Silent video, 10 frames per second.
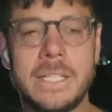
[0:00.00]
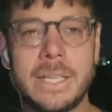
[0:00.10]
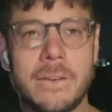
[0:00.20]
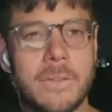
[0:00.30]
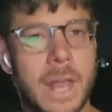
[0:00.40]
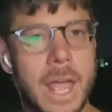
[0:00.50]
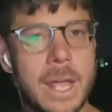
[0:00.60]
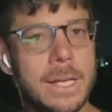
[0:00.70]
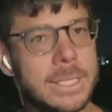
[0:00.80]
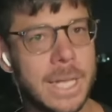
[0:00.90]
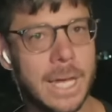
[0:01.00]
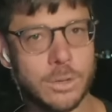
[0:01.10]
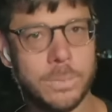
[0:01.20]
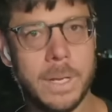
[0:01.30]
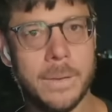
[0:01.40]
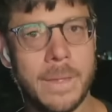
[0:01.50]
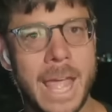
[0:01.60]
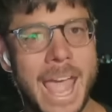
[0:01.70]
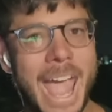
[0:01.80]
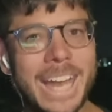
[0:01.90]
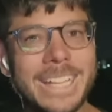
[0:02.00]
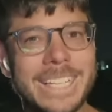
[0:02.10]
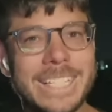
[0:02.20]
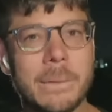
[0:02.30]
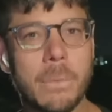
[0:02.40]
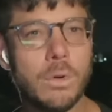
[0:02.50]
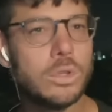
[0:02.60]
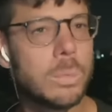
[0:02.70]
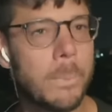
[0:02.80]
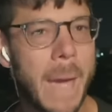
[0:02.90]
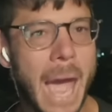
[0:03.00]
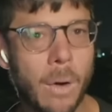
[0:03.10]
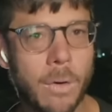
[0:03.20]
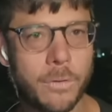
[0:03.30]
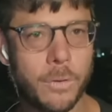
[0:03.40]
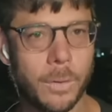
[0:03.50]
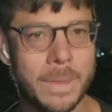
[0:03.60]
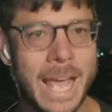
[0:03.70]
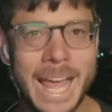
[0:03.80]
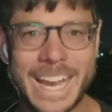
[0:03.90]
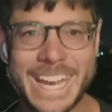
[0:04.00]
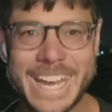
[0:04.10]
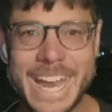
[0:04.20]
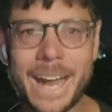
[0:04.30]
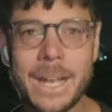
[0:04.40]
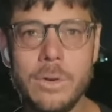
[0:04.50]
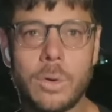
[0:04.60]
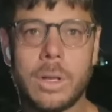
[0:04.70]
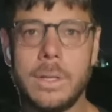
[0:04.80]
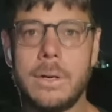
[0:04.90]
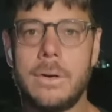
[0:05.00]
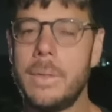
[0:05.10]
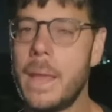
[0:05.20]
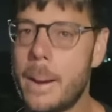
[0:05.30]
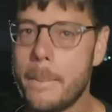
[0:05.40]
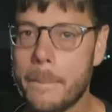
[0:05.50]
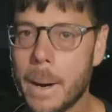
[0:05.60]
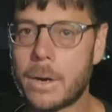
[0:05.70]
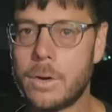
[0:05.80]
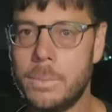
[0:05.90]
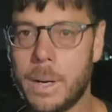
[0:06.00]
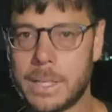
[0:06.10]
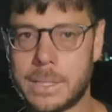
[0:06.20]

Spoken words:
57A/B, and it is the most powerful non-nuclear bunker